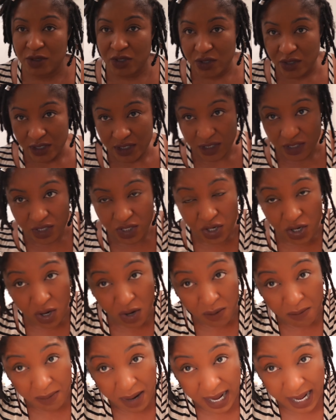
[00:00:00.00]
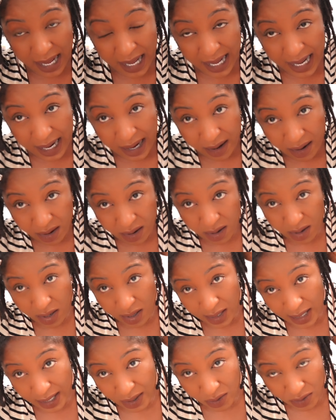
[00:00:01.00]
secure, my hair
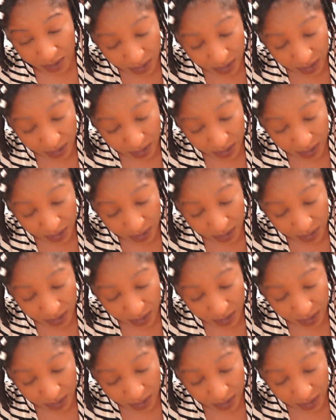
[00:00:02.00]
like on